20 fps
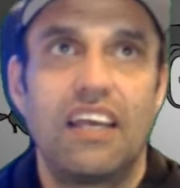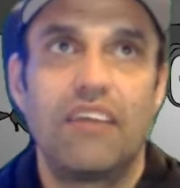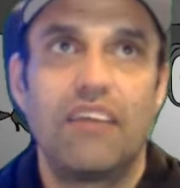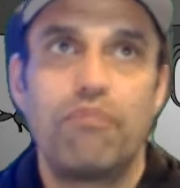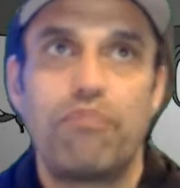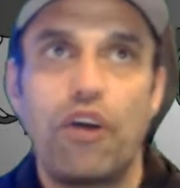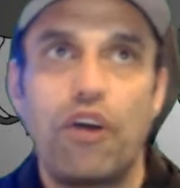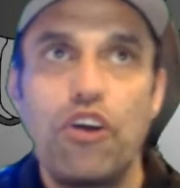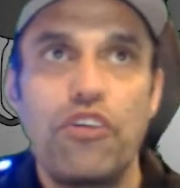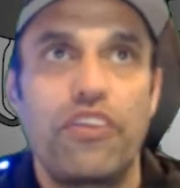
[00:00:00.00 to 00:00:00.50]

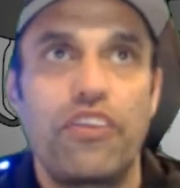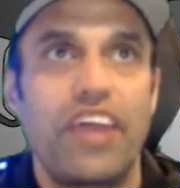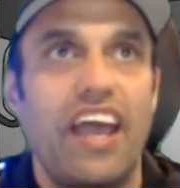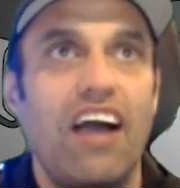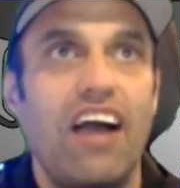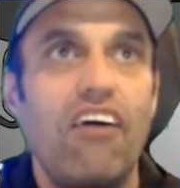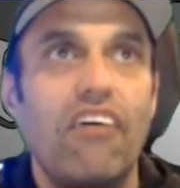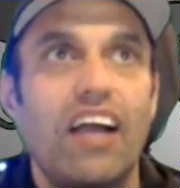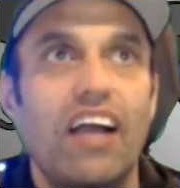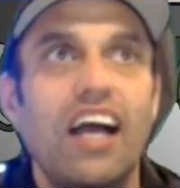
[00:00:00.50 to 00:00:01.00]
both
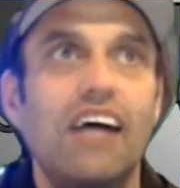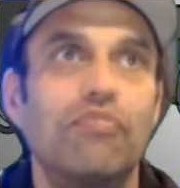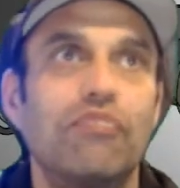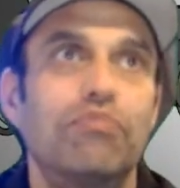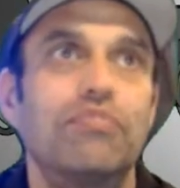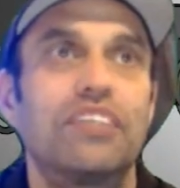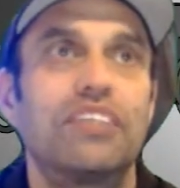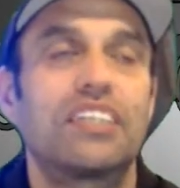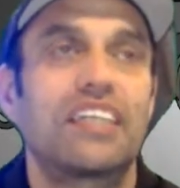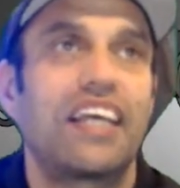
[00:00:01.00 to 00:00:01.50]

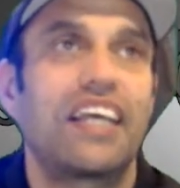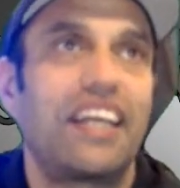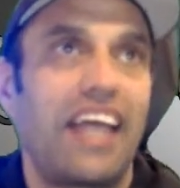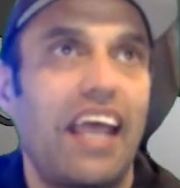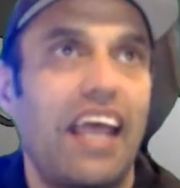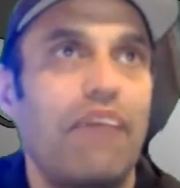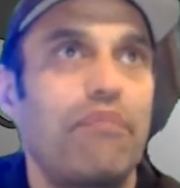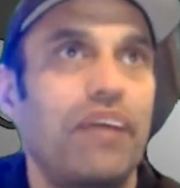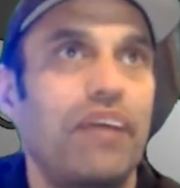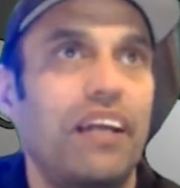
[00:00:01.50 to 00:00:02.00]
outcomes can
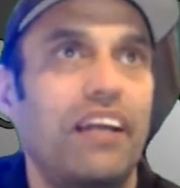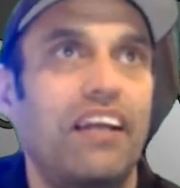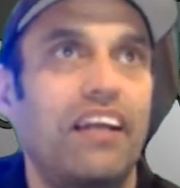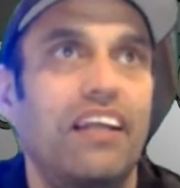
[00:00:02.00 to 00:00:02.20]
happen.